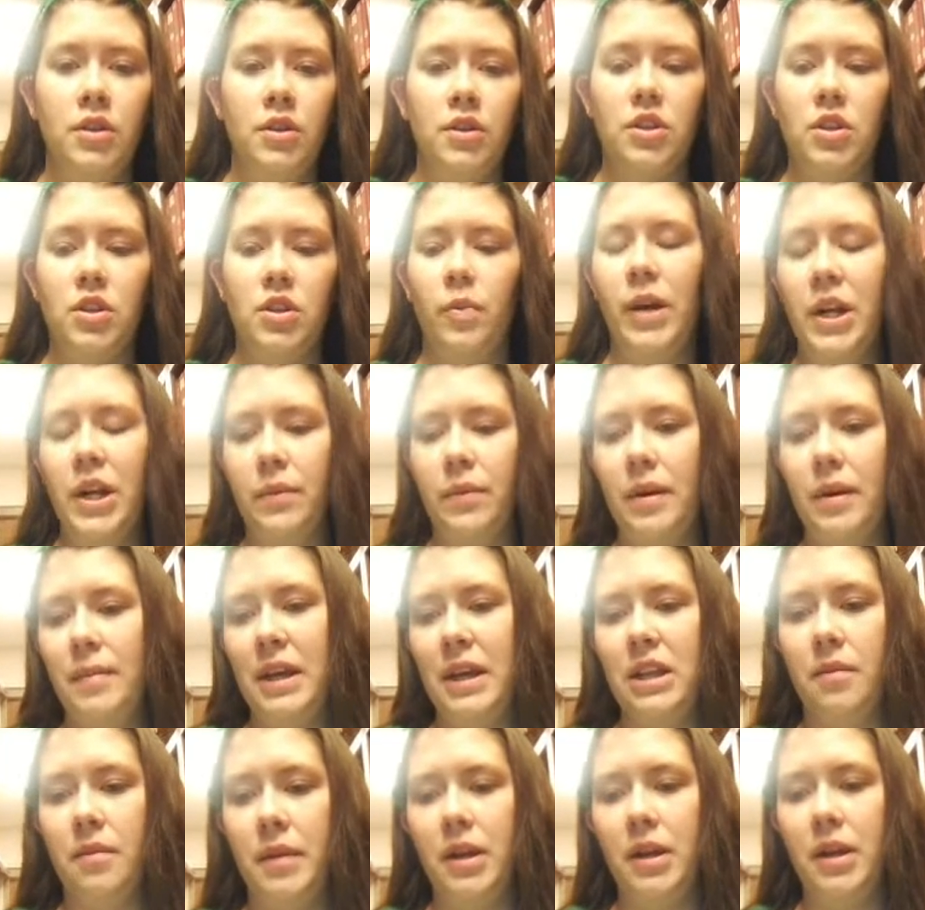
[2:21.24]
So where do we
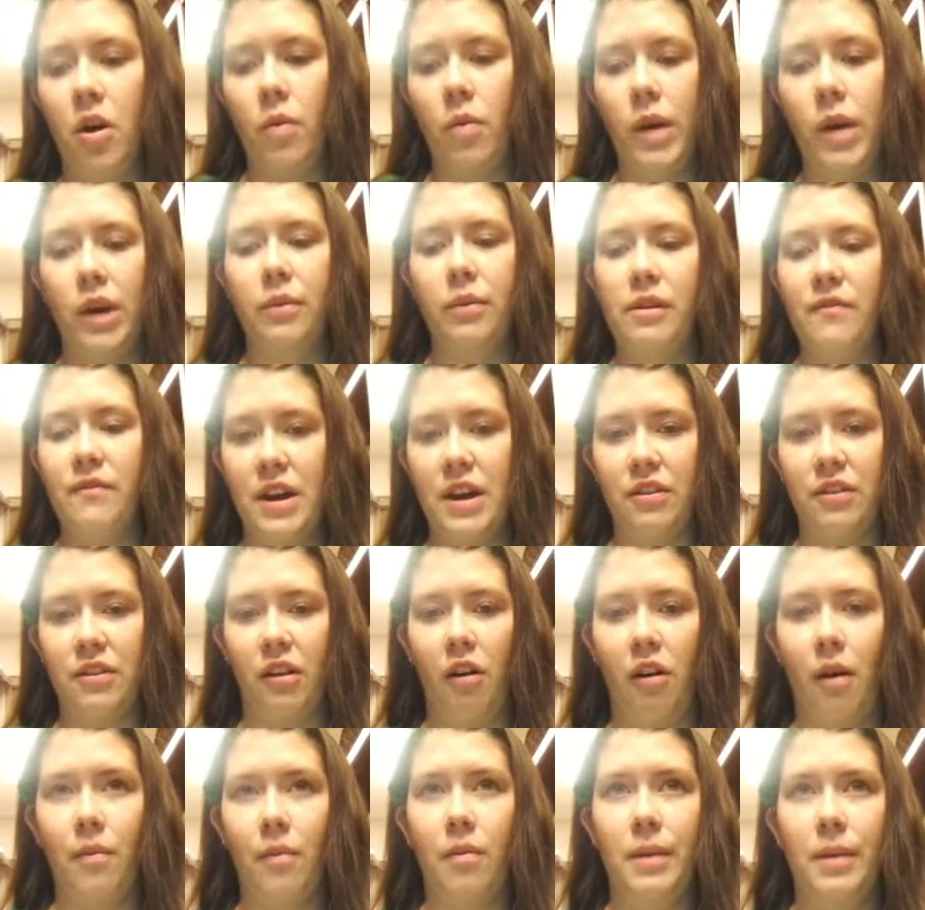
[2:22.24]
meet in the middle? Where do we find the
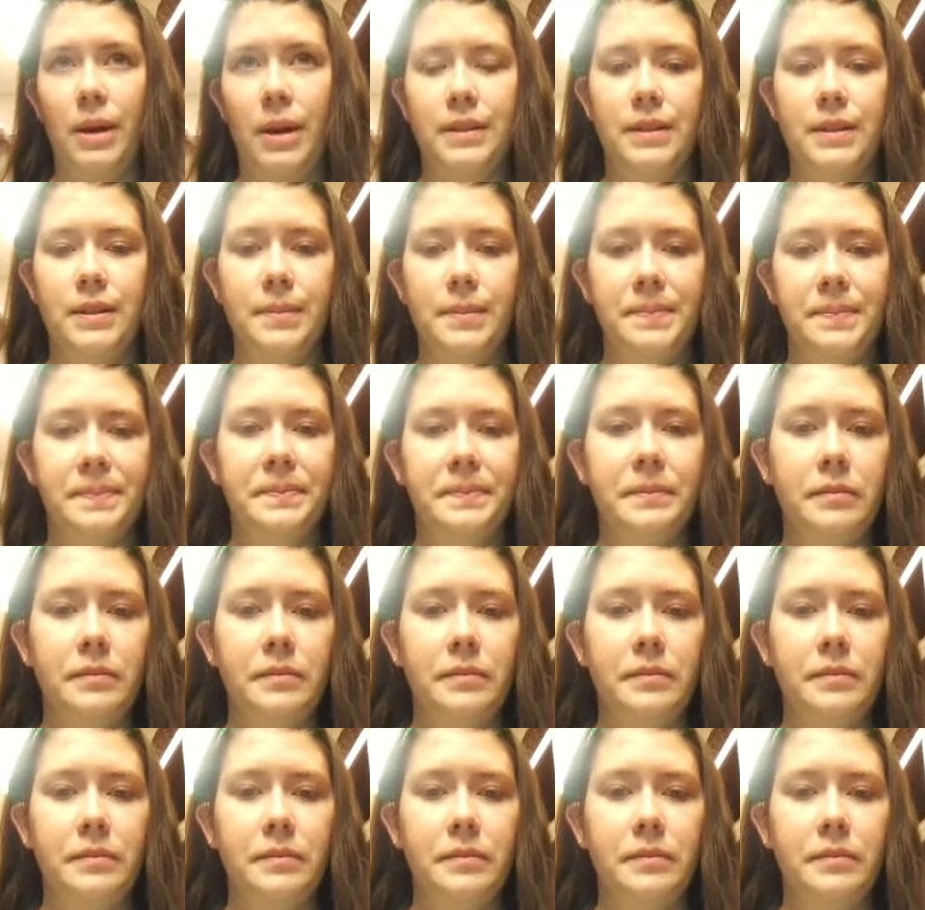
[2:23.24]
compromise?